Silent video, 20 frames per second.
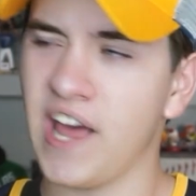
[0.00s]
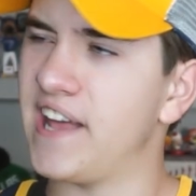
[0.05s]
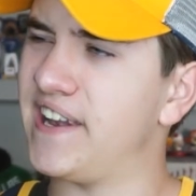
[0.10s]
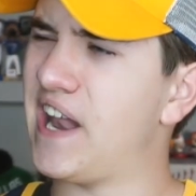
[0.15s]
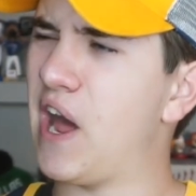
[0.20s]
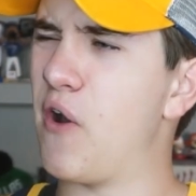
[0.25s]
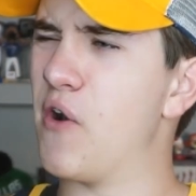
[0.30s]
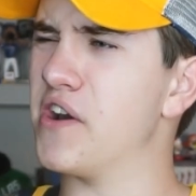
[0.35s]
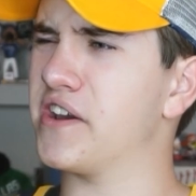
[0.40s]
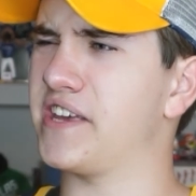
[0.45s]

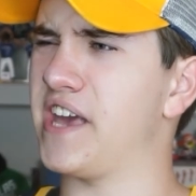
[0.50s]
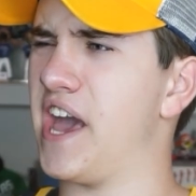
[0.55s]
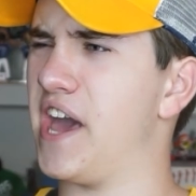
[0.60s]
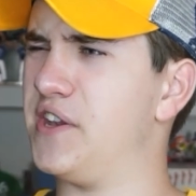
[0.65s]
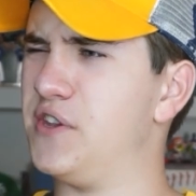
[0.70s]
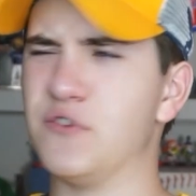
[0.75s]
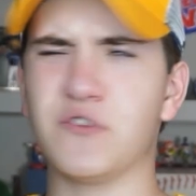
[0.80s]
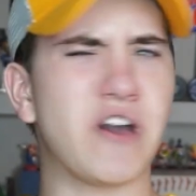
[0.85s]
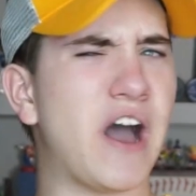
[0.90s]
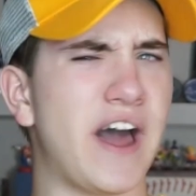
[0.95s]
Now,
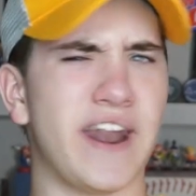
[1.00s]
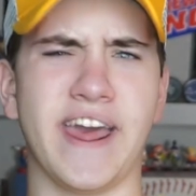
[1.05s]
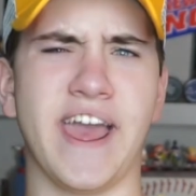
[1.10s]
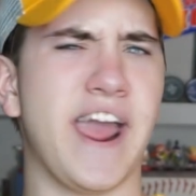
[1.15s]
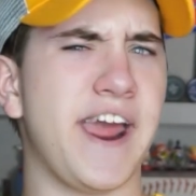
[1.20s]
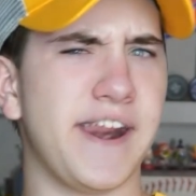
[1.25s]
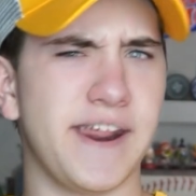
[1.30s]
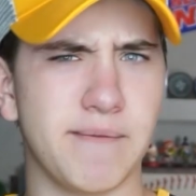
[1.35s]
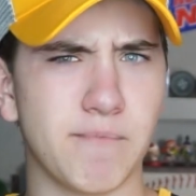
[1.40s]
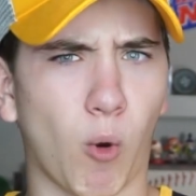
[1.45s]
again, you got
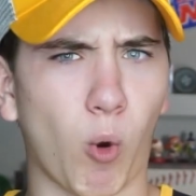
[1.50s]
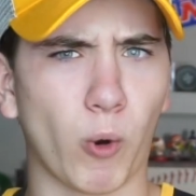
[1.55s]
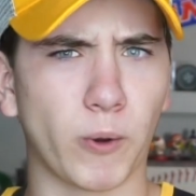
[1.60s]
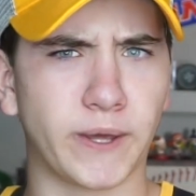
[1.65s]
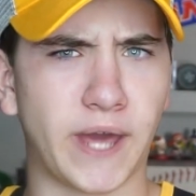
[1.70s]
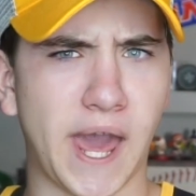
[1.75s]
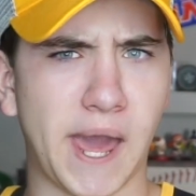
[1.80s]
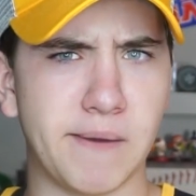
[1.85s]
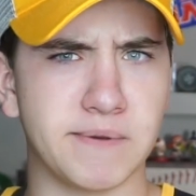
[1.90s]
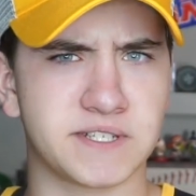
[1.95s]
80 more
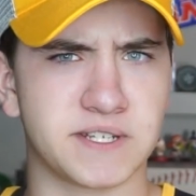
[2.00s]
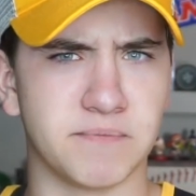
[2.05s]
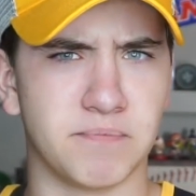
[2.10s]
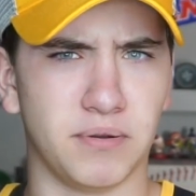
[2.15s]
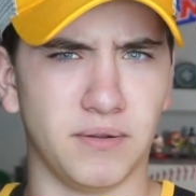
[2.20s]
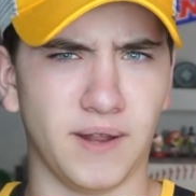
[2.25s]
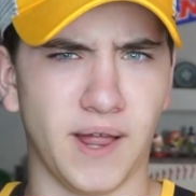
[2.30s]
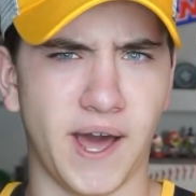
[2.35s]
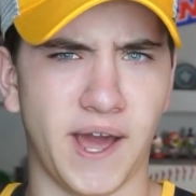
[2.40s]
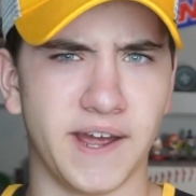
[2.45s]
games to
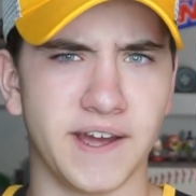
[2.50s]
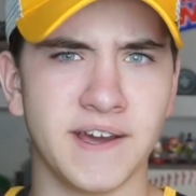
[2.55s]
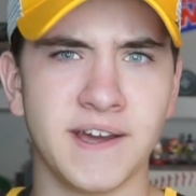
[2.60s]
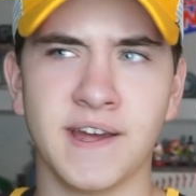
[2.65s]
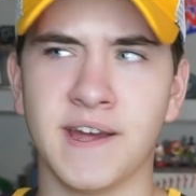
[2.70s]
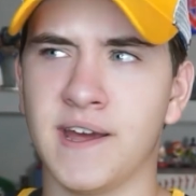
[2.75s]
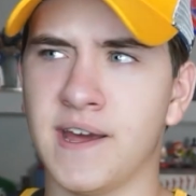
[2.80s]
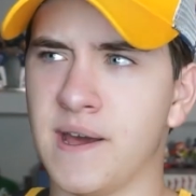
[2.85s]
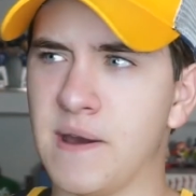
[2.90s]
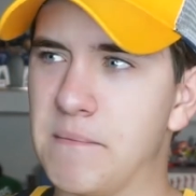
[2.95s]
play
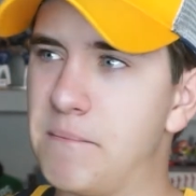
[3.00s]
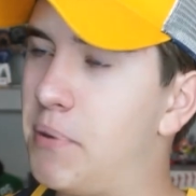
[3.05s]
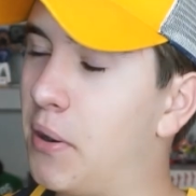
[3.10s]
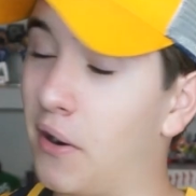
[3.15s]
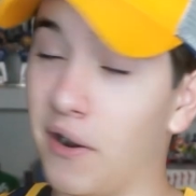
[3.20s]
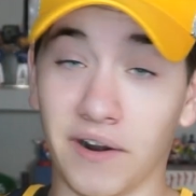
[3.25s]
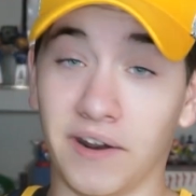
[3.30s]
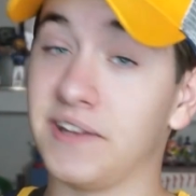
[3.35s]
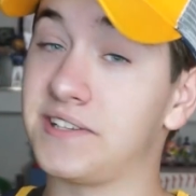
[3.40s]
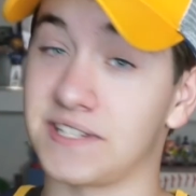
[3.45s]

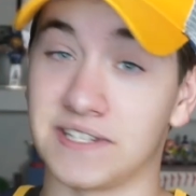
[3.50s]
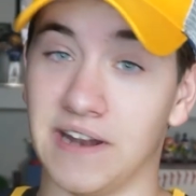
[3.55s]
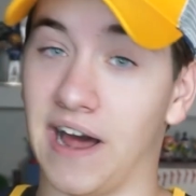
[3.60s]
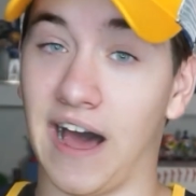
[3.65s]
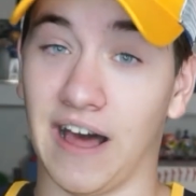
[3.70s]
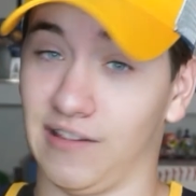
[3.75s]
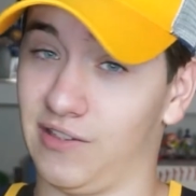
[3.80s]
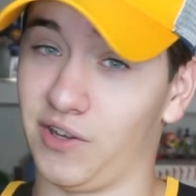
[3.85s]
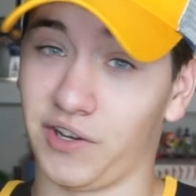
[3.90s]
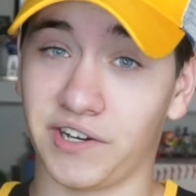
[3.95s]
but it's
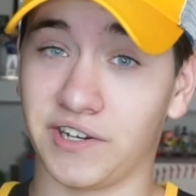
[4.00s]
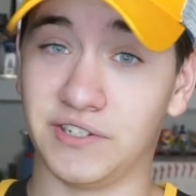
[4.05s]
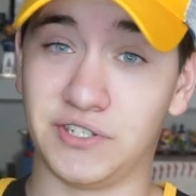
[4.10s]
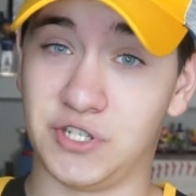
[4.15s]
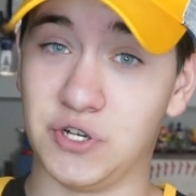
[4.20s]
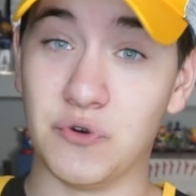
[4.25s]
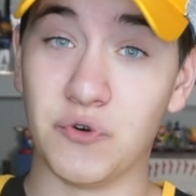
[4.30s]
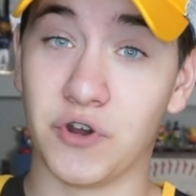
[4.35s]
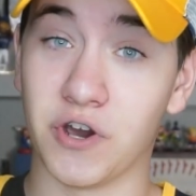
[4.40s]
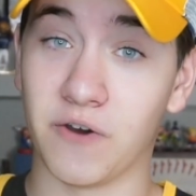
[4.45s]
not looking
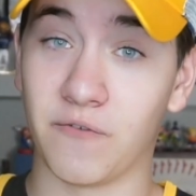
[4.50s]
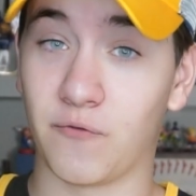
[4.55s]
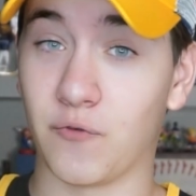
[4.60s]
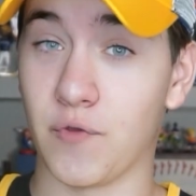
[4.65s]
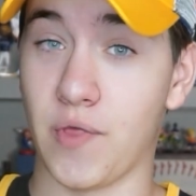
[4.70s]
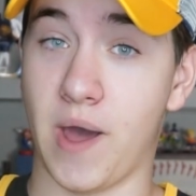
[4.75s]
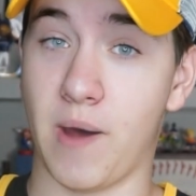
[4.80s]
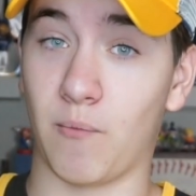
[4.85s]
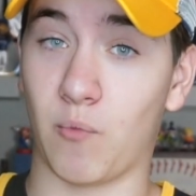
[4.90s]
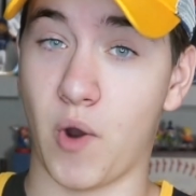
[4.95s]
too good
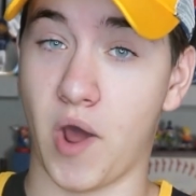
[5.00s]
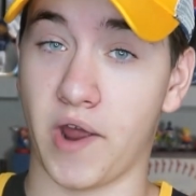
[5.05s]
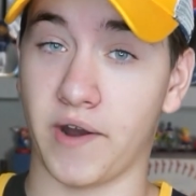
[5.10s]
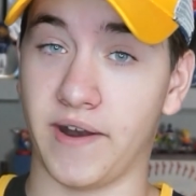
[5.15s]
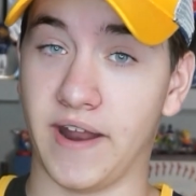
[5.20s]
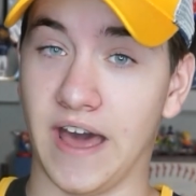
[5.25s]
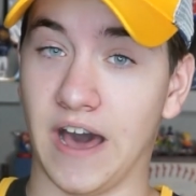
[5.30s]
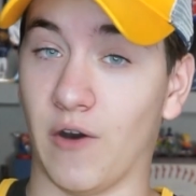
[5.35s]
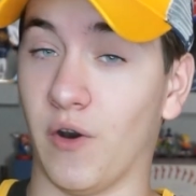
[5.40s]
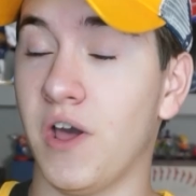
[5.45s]
for them right
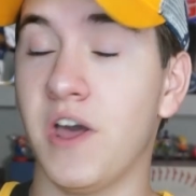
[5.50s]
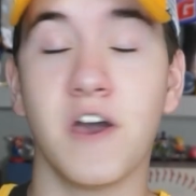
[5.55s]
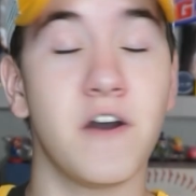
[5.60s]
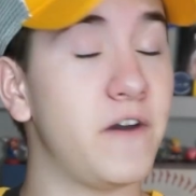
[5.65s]
now.